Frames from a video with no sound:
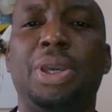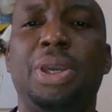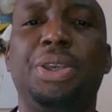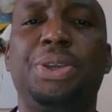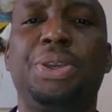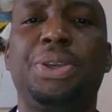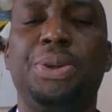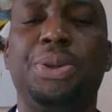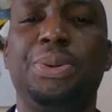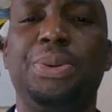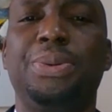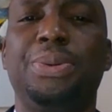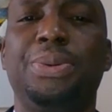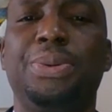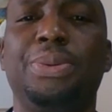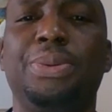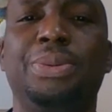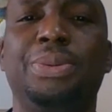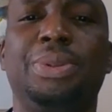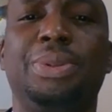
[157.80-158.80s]
Thank
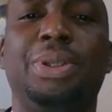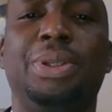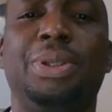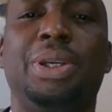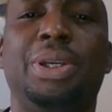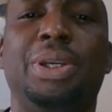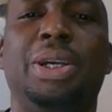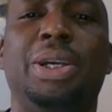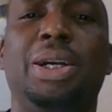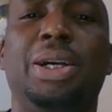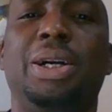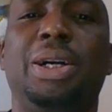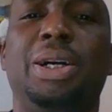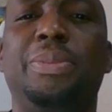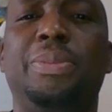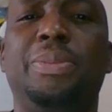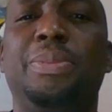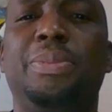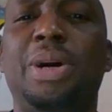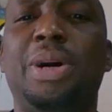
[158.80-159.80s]
you.
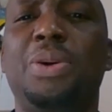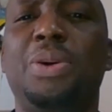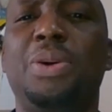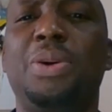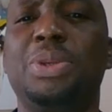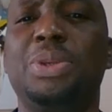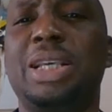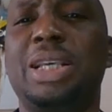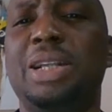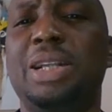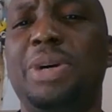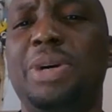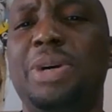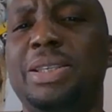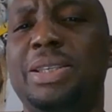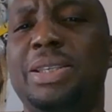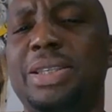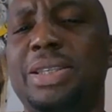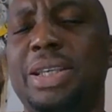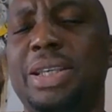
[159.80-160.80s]
I will
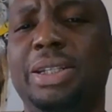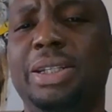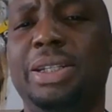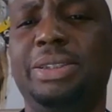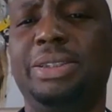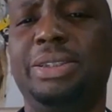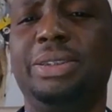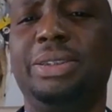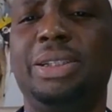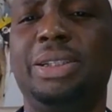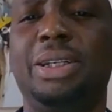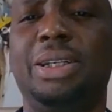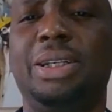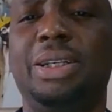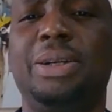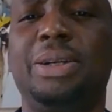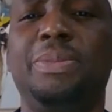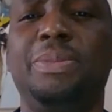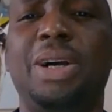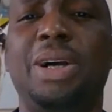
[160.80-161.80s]
start by saying
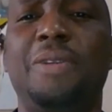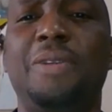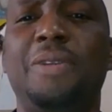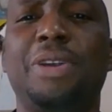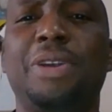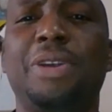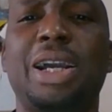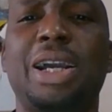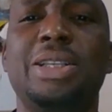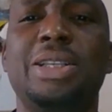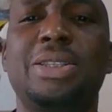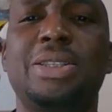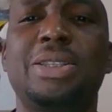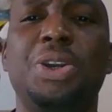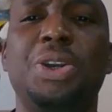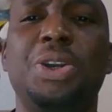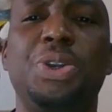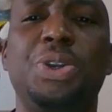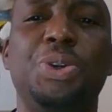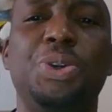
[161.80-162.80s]
Africa
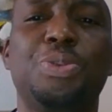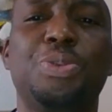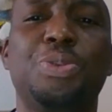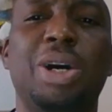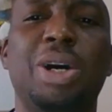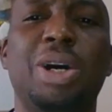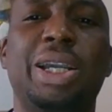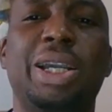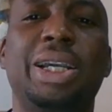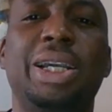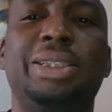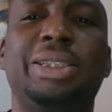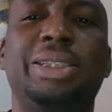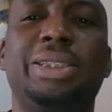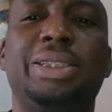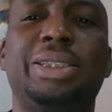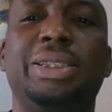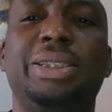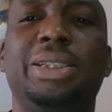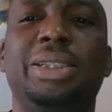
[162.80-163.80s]
is a huge
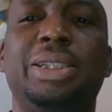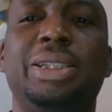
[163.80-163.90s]
market